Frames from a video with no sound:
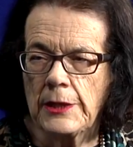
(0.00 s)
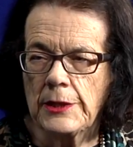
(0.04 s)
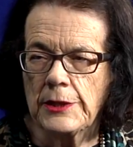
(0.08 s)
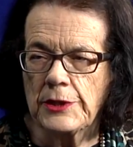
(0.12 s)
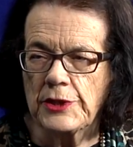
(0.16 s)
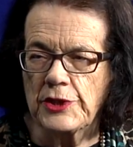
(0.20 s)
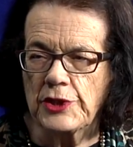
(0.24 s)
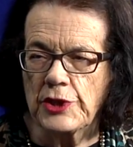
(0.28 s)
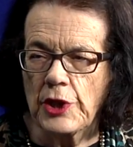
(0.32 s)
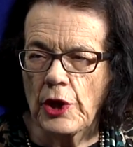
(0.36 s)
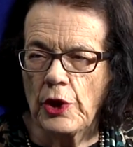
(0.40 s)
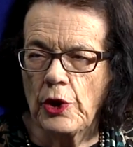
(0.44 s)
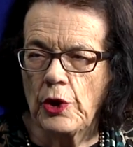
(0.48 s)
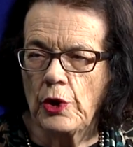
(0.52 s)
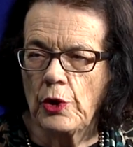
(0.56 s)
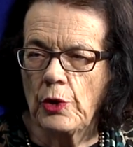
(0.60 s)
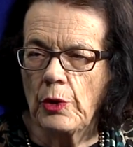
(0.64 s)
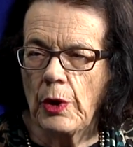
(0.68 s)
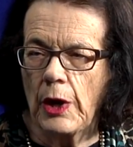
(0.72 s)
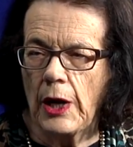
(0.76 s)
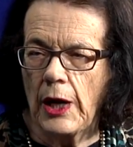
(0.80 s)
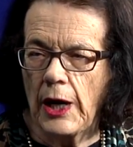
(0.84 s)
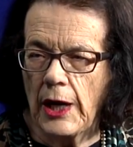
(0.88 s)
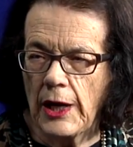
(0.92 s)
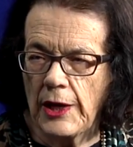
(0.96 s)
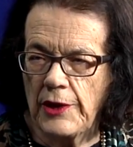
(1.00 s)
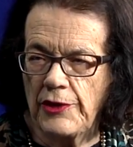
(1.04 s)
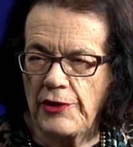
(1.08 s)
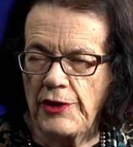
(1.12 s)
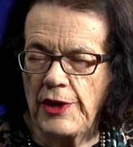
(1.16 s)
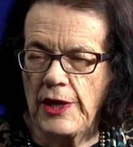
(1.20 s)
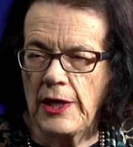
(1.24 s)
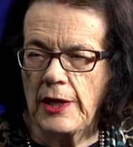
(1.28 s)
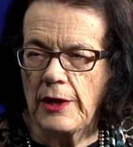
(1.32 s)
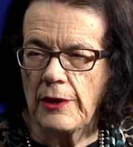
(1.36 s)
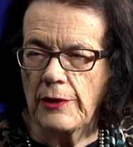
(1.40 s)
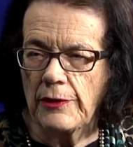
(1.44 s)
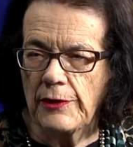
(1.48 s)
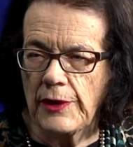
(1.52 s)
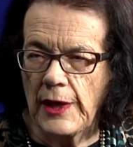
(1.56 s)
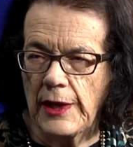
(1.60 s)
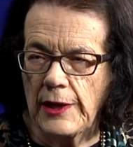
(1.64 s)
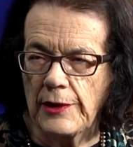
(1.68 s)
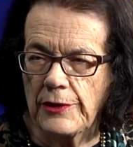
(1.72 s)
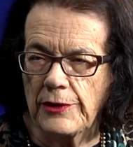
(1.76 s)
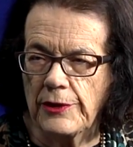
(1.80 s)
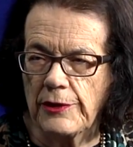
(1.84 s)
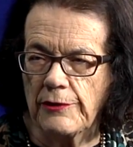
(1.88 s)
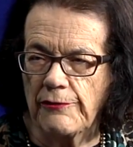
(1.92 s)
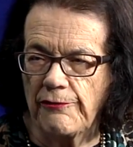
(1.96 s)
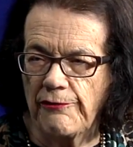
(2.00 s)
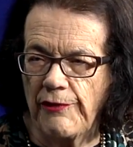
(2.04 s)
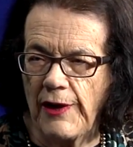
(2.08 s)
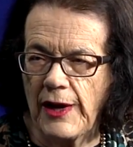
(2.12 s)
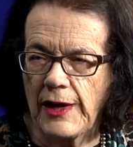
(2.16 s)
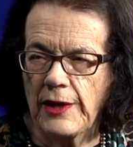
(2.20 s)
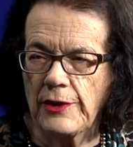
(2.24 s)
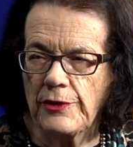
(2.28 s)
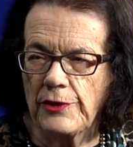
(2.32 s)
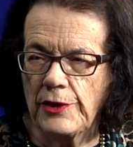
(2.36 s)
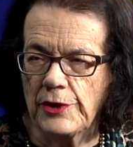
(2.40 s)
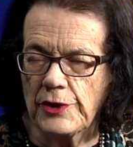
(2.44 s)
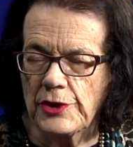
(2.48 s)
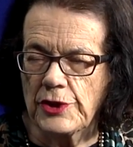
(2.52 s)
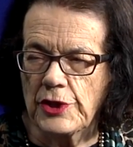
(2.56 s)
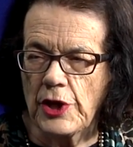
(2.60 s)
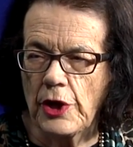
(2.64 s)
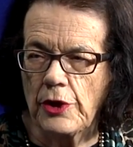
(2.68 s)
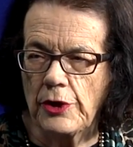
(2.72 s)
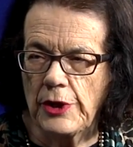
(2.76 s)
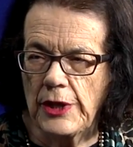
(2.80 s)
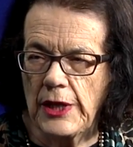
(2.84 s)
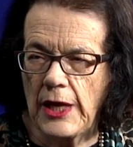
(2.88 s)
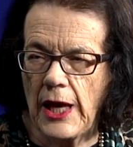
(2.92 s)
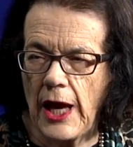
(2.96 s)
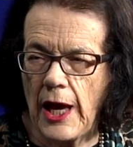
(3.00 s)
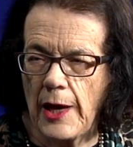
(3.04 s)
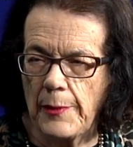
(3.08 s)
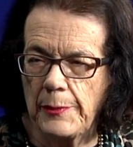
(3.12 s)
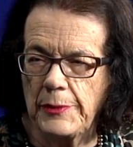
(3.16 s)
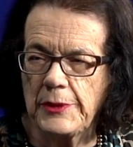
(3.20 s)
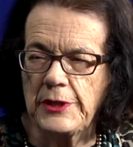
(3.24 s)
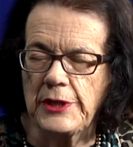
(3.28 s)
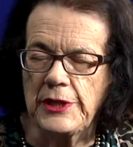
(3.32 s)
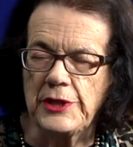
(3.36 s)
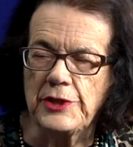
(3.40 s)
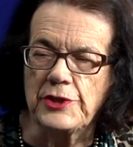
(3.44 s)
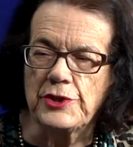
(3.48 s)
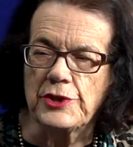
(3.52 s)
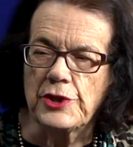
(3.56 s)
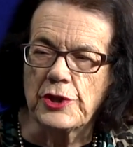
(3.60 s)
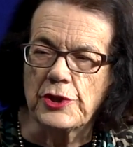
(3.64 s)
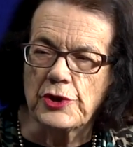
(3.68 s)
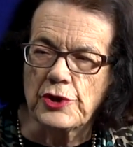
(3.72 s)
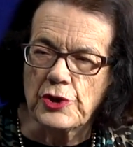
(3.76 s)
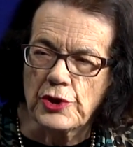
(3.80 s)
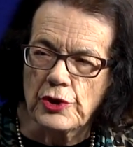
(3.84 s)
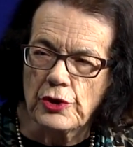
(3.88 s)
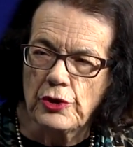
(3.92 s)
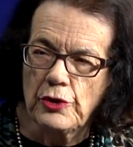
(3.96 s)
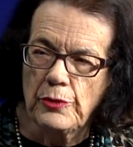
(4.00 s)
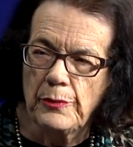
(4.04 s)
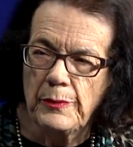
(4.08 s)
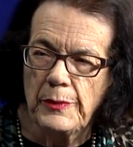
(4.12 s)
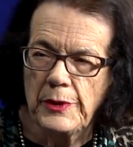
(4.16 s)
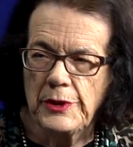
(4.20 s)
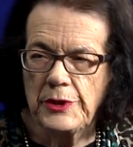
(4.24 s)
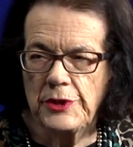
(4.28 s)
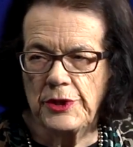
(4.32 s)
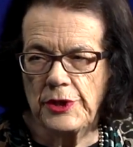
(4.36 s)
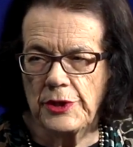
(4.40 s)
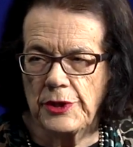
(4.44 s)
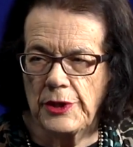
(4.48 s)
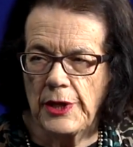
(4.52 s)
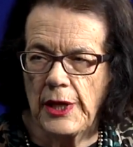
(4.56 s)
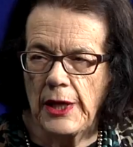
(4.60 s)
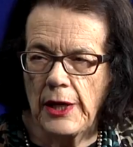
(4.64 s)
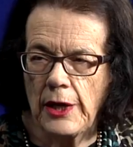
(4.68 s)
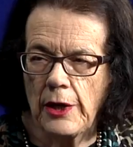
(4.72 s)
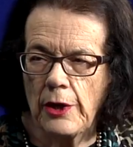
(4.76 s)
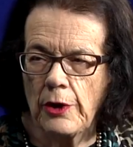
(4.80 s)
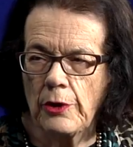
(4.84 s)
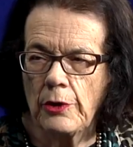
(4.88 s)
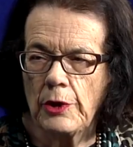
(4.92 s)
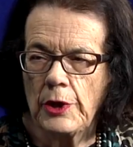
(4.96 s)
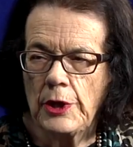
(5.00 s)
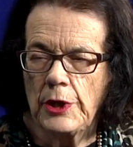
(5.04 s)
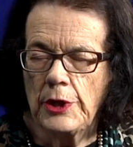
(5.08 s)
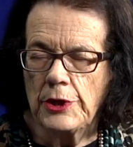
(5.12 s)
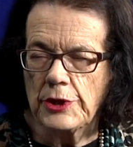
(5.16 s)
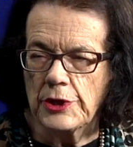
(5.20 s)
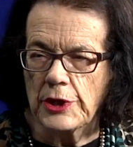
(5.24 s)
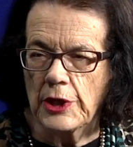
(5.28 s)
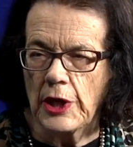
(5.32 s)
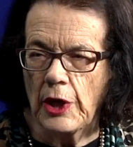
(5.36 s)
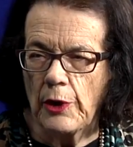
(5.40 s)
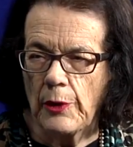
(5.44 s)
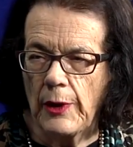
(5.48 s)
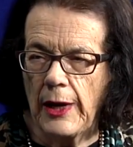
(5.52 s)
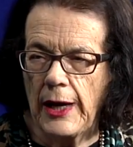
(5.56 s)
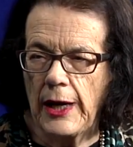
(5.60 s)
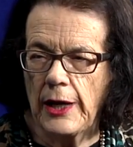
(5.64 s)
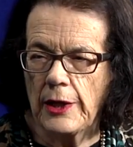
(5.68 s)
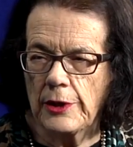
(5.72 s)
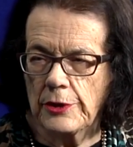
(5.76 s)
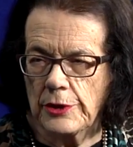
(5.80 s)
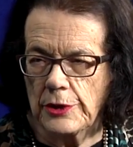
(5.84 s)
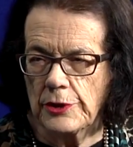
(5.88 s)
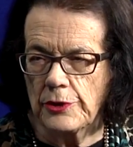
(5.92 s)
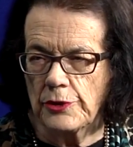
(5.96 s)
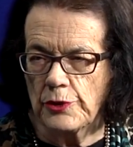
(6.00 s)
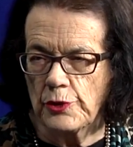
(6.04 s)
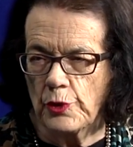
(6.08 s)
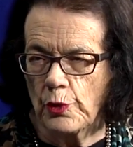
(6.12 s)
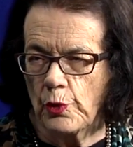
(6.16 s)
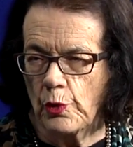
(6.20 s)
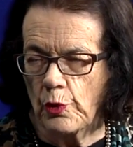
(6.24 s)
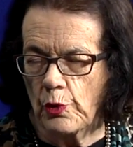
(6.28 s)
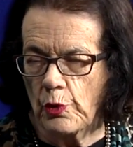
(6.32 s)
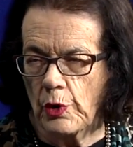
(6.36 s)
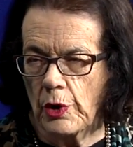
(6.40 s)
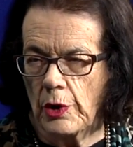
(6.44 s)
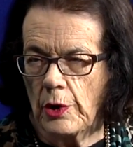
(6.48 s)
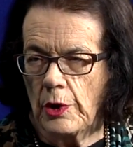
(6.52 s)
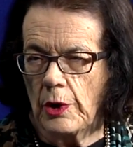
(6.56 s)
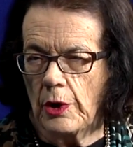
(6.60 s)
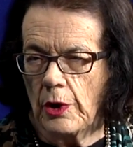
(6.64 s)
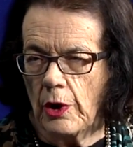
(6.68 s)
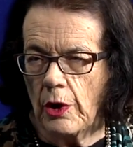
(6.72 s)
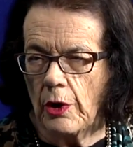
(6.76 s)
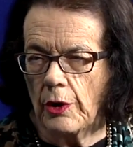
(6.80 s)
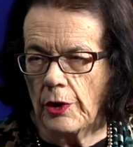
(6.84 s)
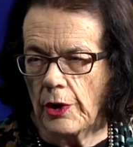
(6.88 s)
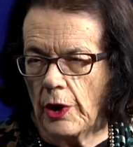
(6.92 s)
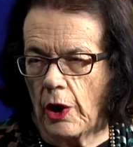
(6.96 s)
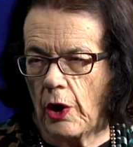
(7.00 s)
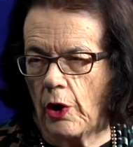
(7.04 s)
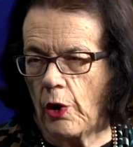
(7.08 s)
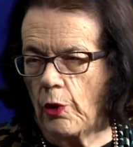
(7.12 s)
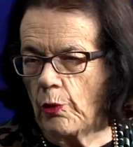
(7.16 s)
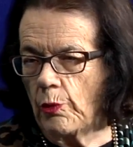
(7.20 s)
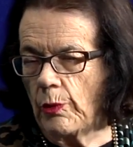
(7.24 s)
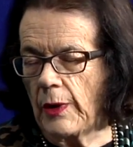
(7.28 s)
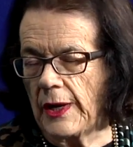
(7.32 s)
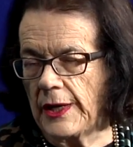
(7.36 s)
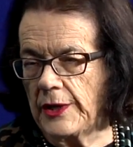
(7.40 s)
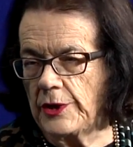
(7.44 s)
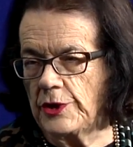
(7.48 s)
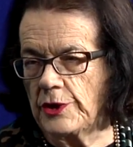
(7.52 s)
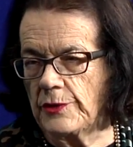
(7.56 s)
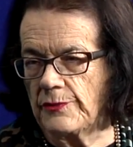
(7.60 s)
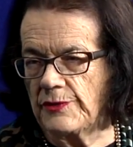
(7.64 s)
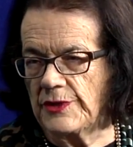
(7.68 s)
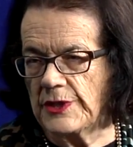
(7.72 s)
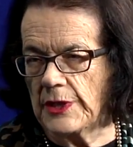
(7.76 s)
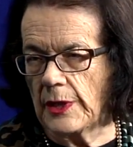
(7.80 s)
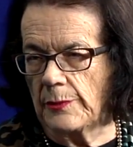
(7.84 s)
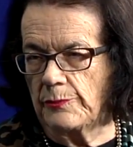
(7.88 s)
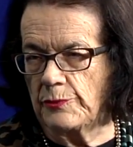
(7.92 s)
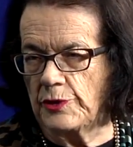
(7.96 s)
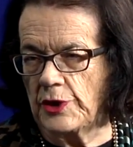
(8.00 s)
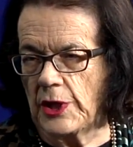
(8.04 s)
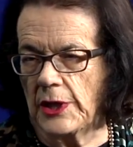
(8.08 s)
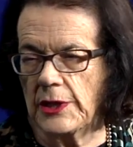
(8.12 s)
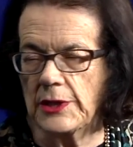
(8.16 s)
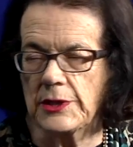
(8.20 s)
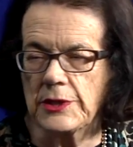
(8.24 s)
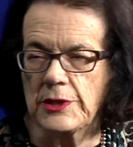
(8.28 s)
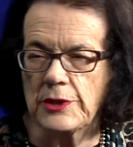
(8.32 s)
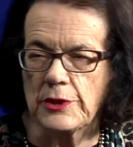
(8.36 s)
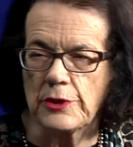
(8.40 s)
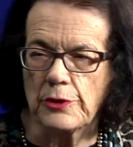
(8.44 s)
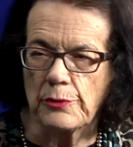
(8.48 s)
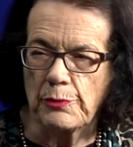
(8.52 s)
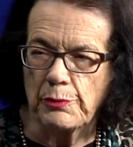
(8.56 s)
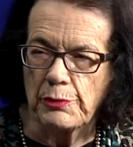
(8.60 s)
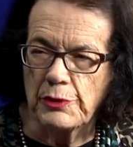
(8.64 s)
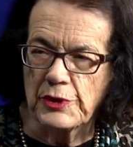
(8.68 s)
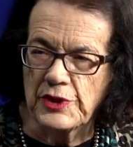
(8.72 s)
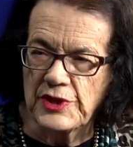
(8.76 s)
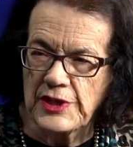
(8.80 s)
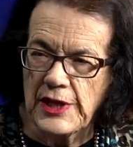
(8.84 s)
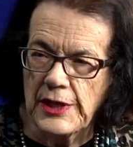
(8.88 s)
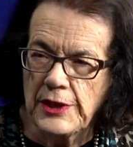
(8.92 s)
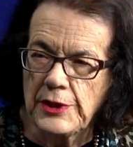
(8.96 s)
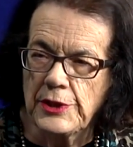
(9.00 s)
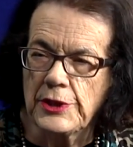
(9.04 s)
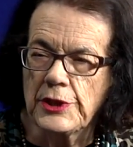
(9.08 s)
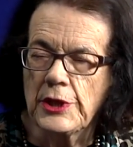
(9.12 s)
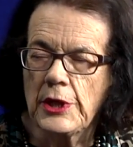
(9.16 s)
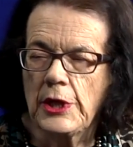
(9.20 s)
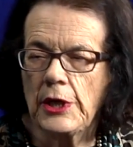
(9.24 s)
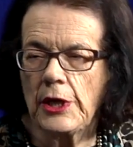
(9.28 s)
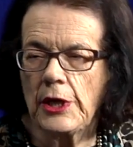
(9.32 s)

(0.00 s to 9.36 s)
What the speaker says: So I think that the fact that Tony Abbott is determined now to go out and talk on a whole range of subjects, to present